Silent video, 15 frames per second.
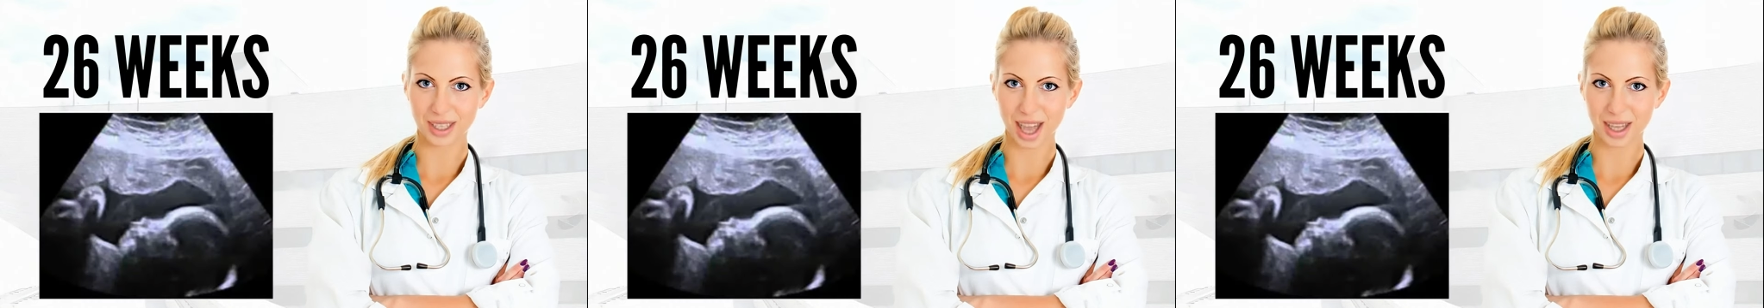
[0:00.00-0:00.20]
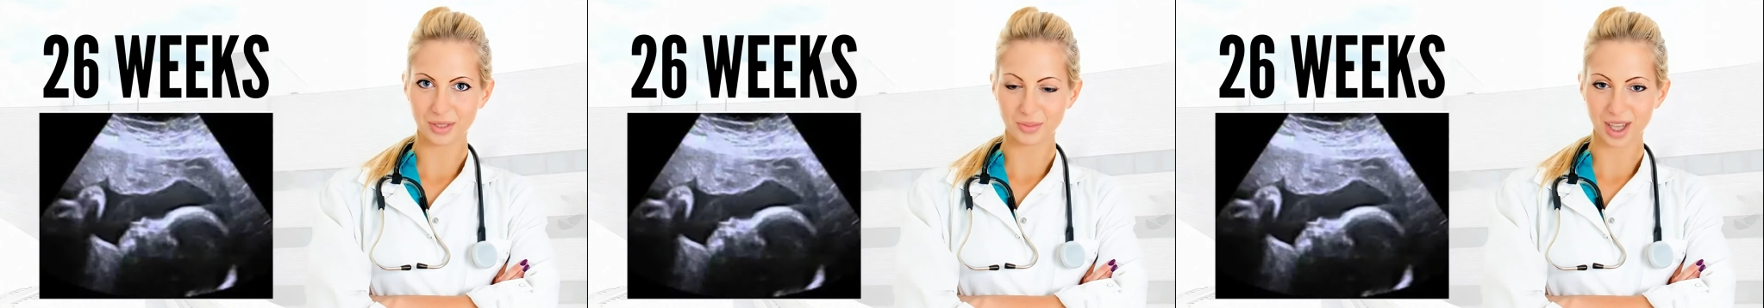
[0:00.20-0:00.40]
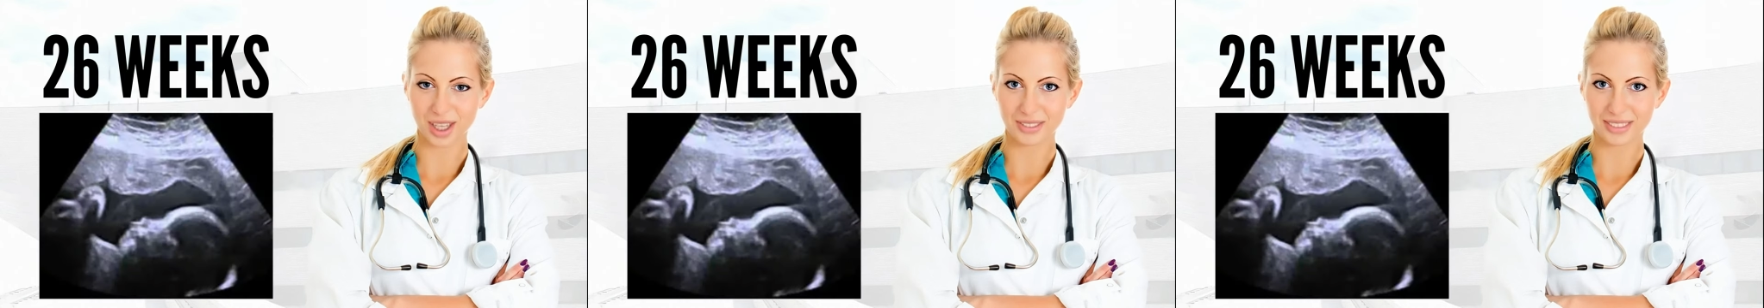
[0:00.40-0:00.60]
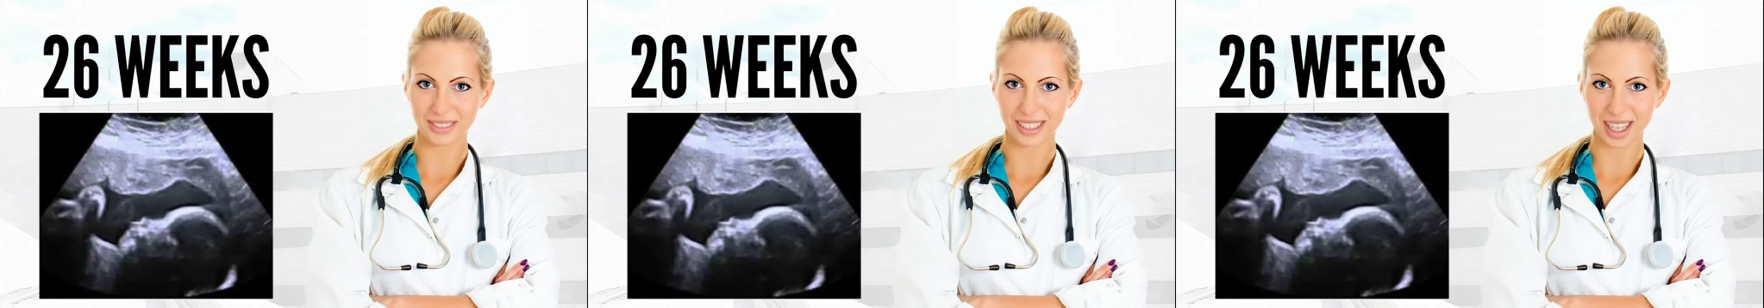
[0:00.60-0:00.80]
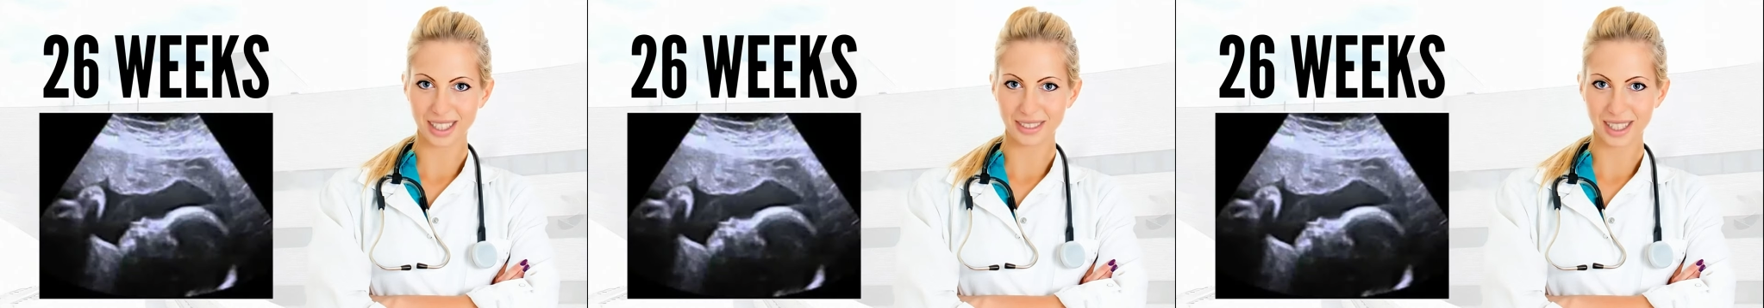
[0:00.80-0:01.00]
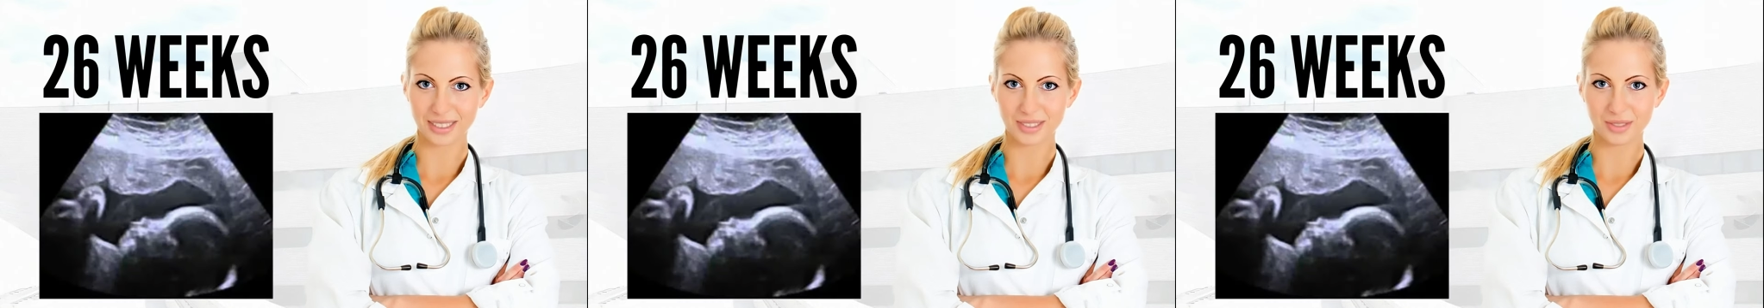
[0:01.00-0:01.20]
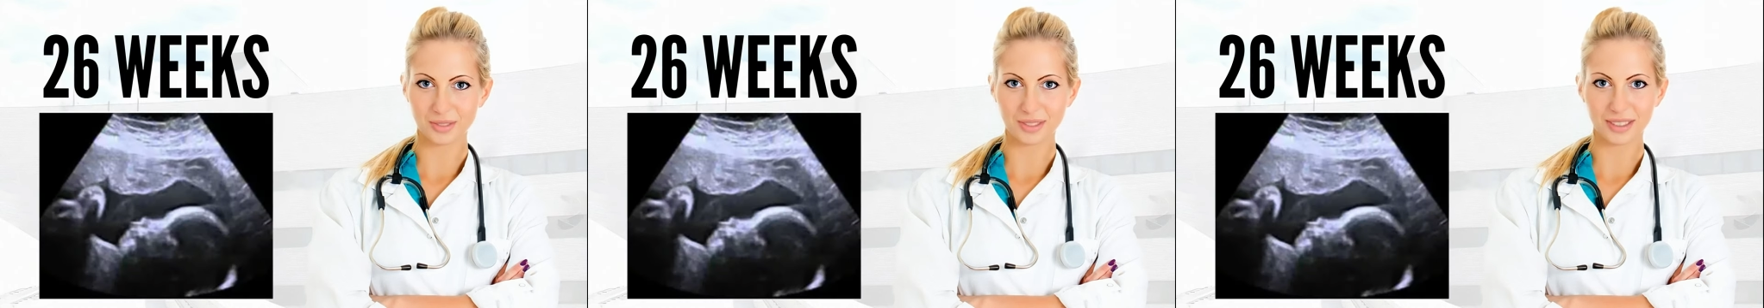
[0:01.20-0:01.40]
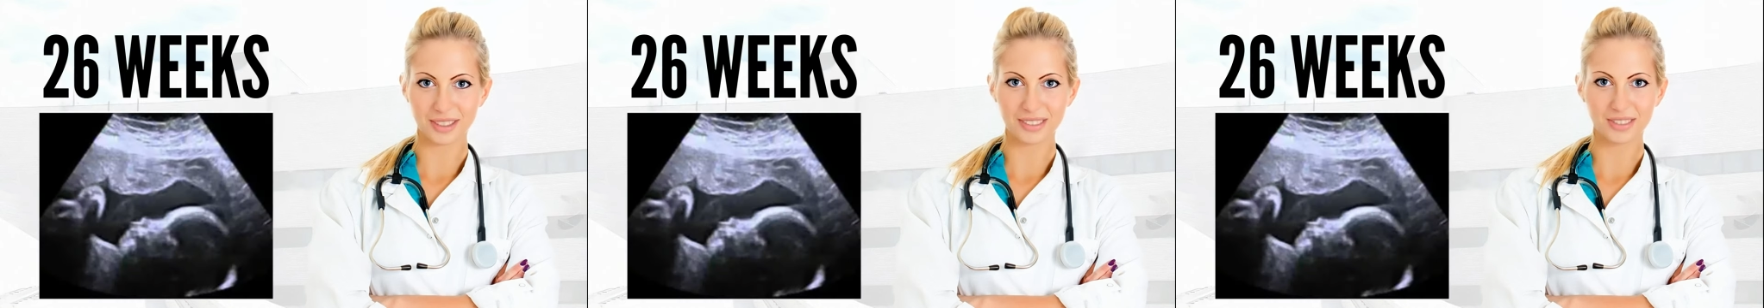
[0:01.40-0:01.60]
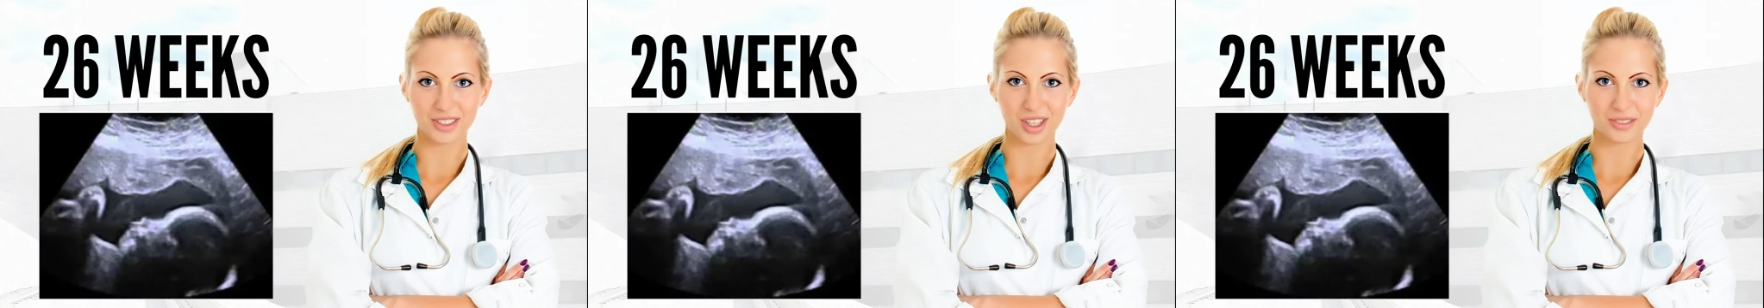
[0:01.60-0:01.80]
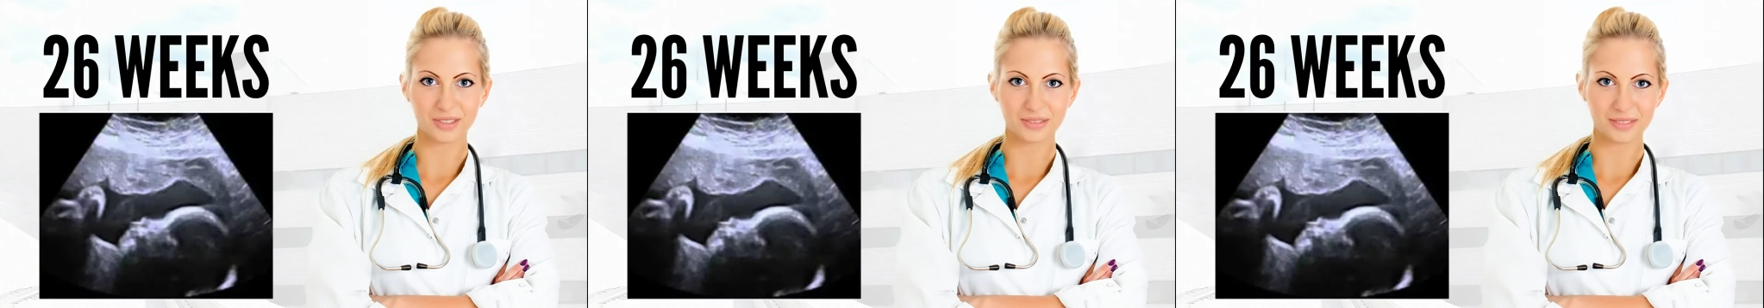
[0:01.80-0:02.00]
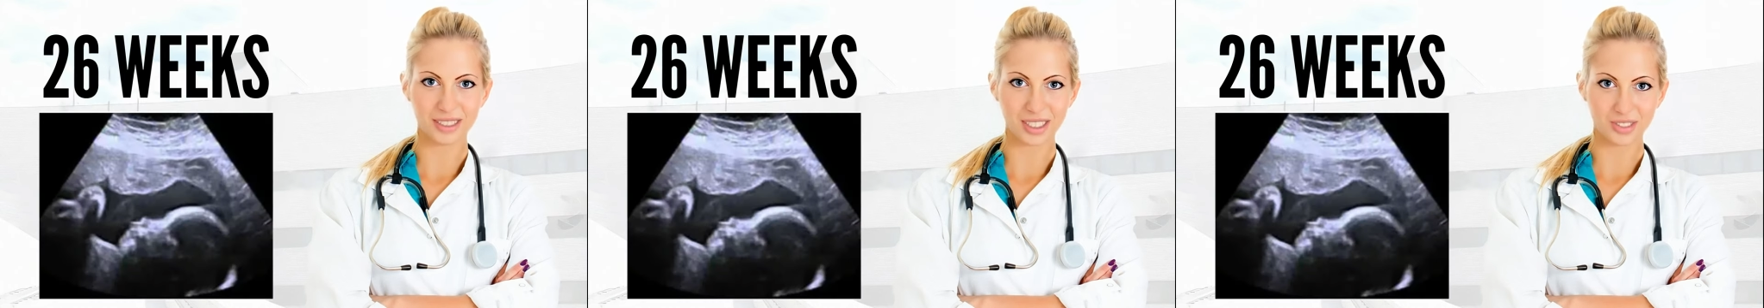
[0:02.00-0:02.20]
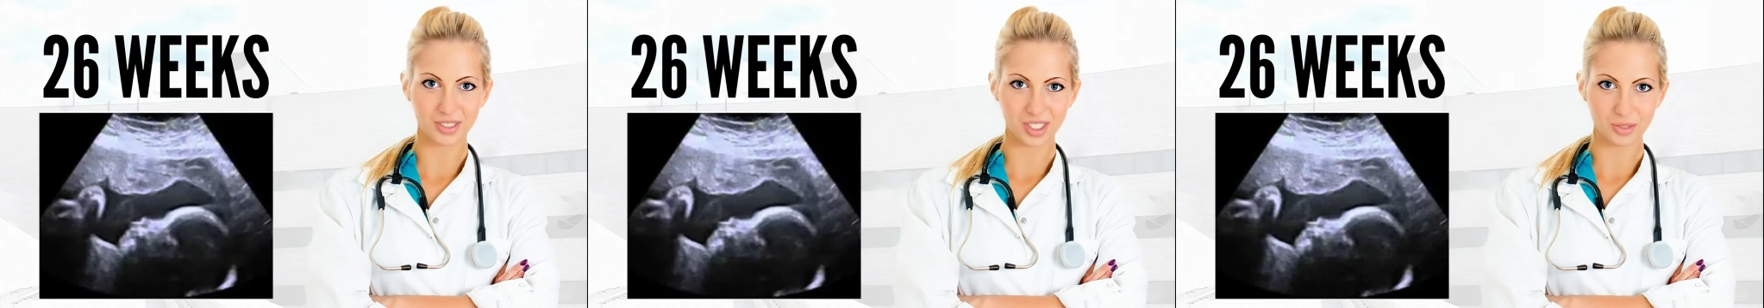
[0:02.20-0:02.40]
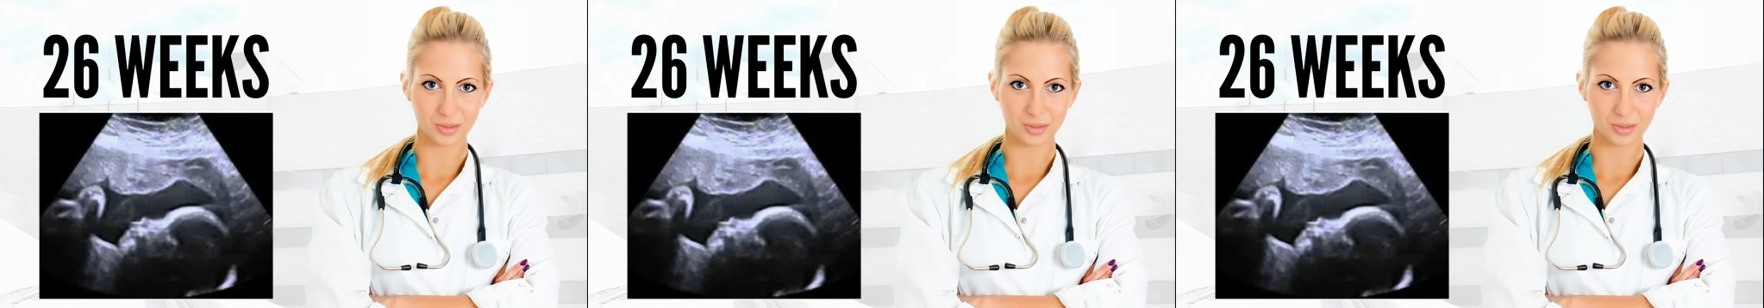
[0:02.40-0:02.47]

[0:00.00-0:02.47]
Amazing! We show you an